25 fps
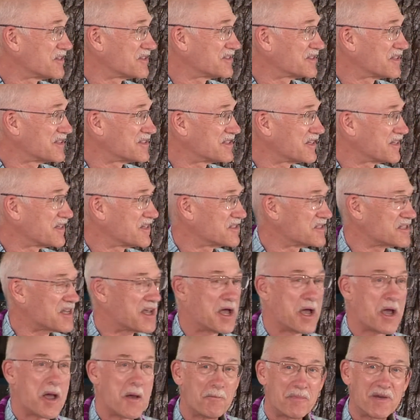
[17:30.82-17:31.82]
disease,
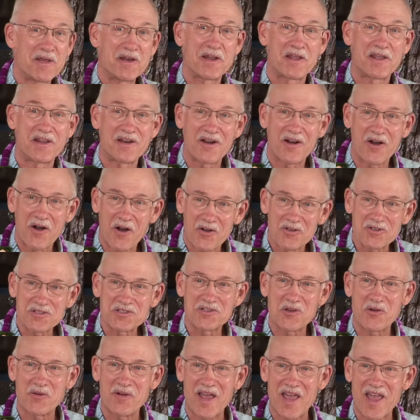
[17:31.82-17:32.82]
but it
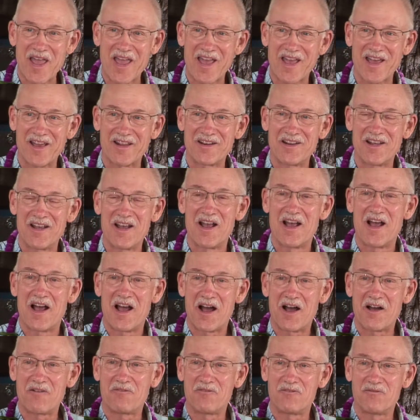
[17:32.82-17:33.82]
also had
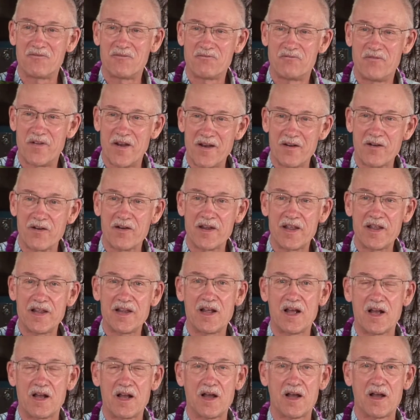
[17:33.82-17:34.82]
a very
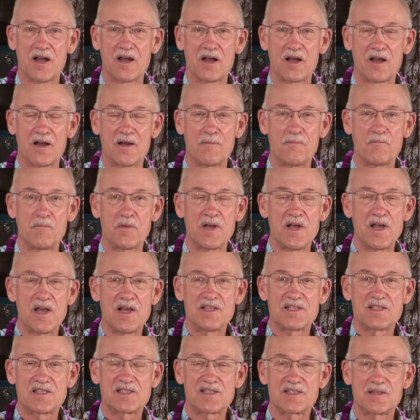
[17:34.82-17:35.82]

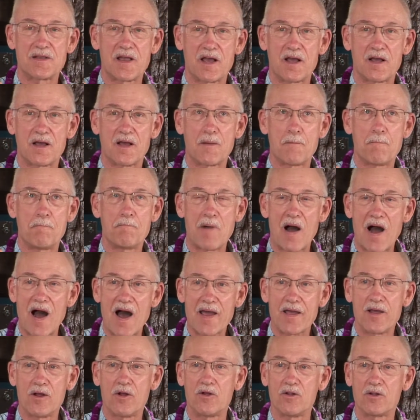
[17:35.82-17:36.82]

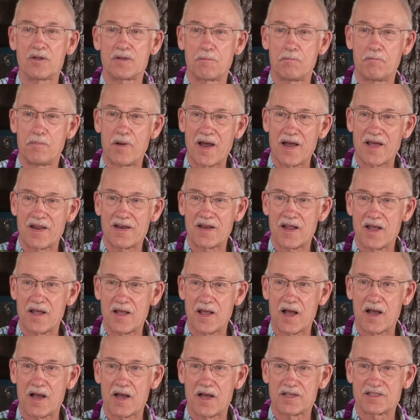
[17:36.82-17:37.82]
mild but
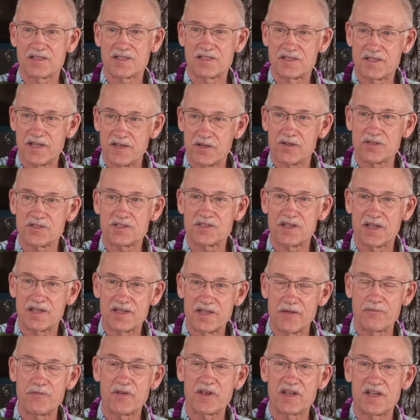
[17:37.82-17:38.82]
still
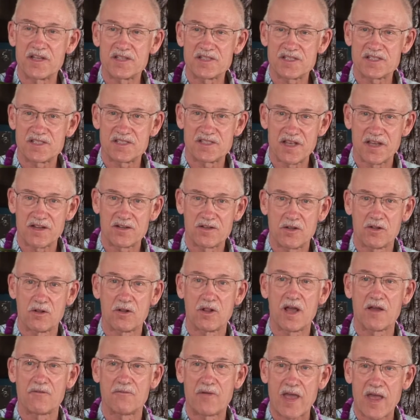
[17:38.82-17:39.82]
significant signal
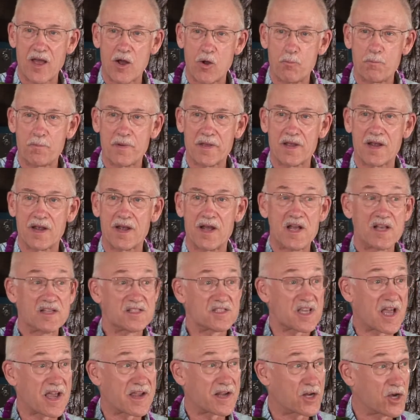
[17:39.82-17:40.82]
of helping
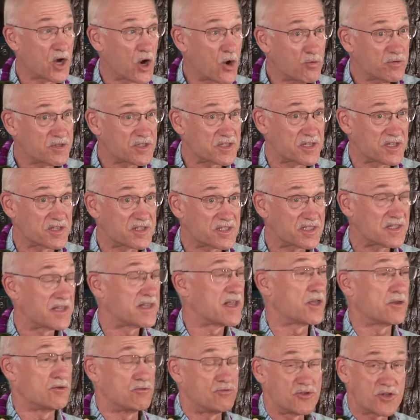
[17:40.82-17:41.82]
psychosis
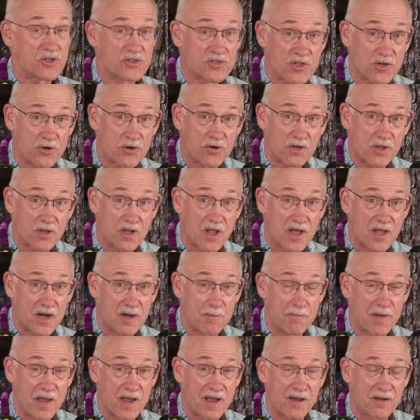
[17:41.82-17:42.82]
that you just heard a lot
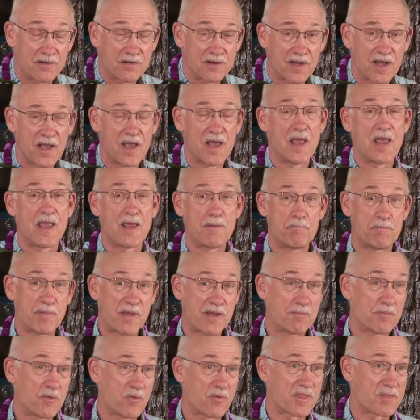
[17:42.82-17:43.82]
about in
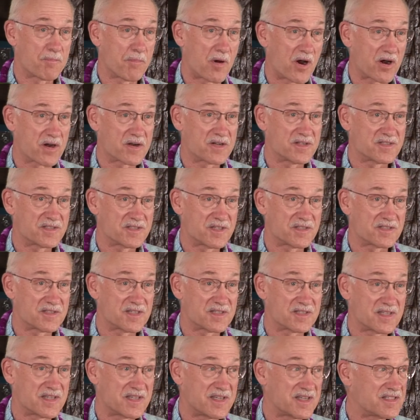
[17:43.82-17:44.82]
people with Parkinson's
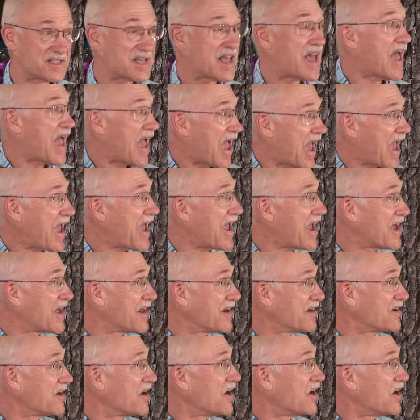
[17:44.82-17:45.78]
disease and